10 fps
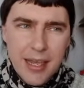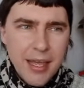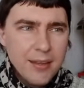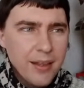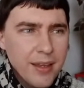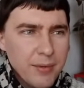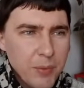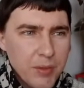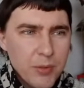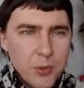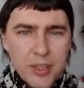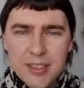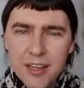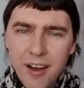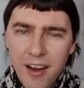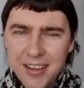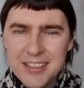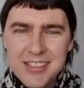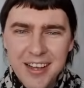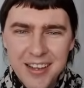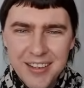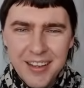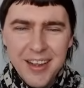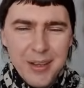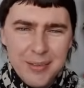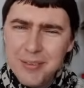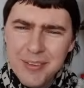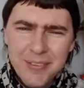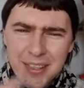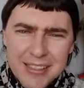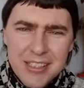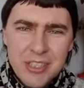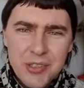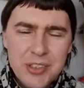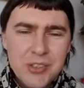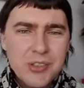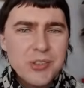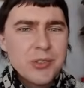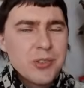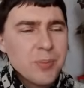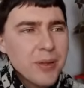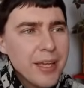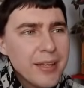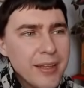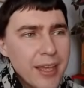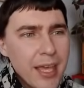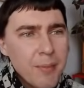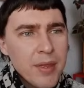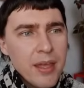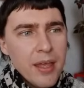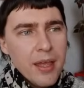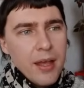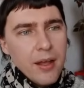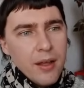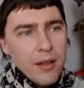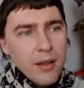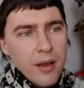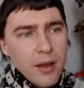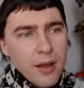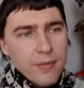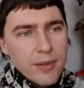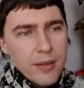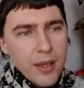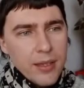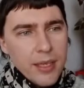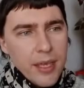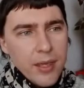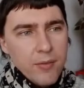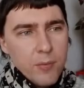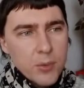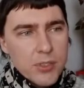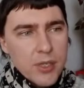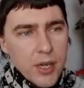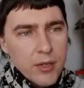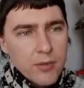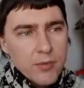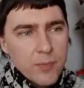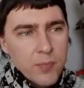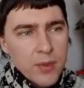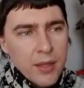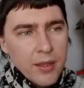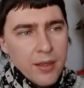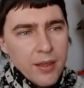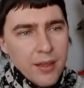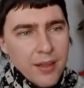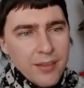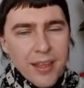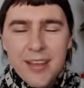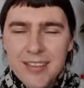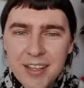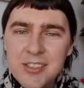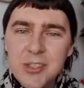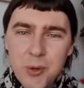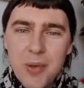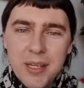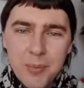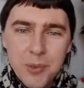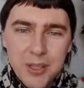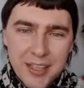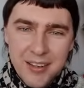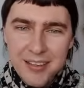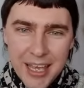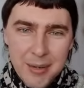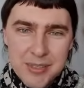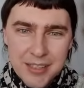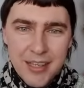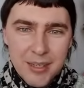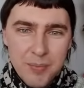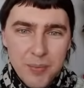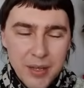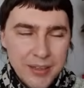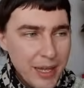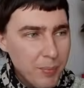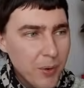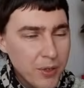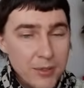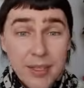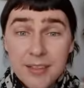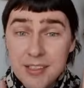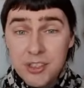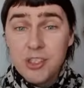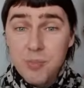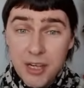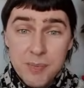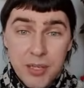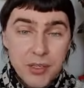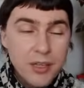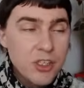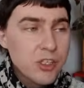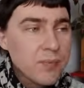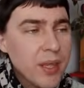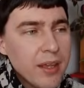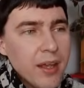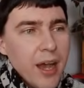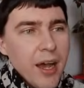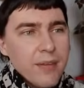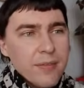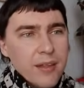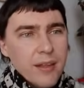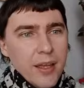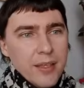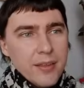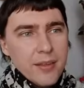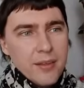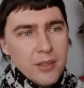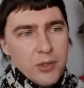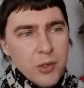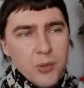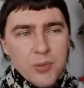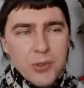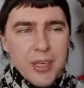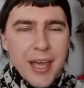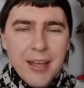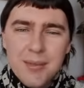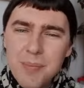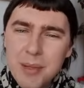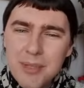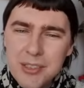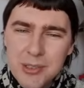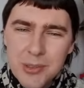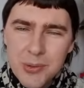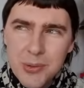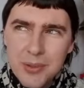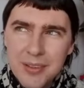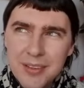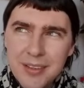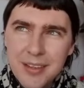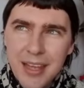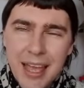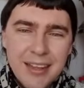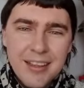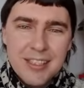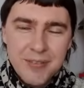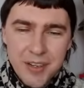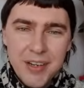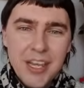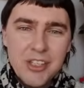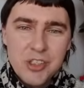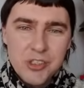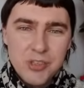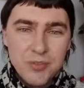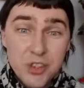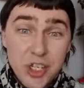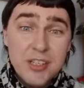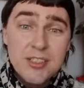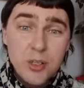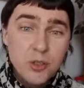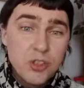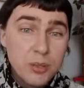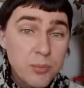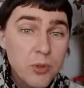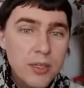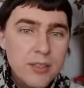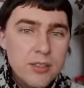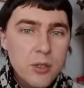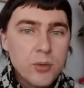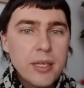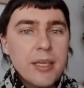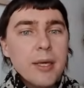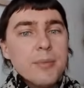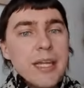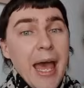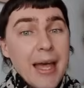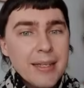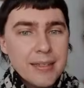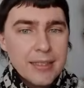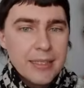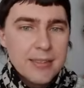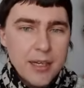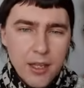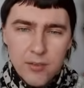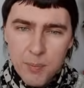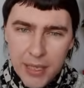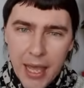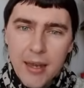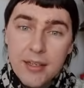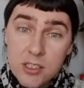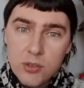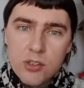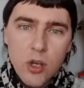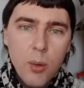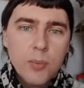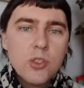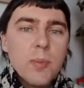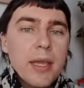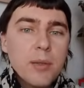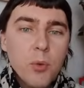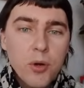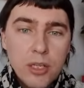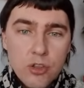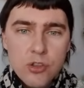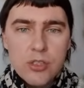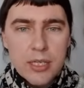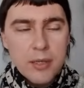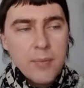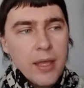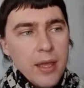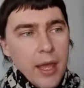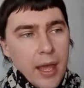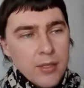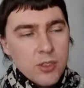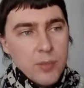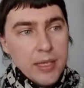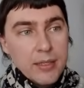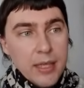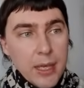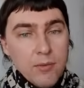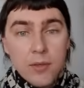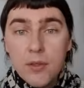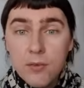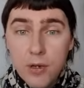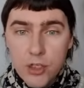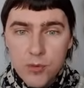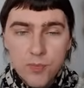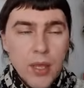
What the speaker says: and like if you look at Akai Katana, like the things that you need to do to play the game. I feel like Cave was kind of, they had done so many bullet hell games at that point, and this is just my speculation. I feel like you can't maybe do endless variations of just dodging bullets, so they kept adding these kind of mechanics on top to make it more interesting and to make the game feel fresh.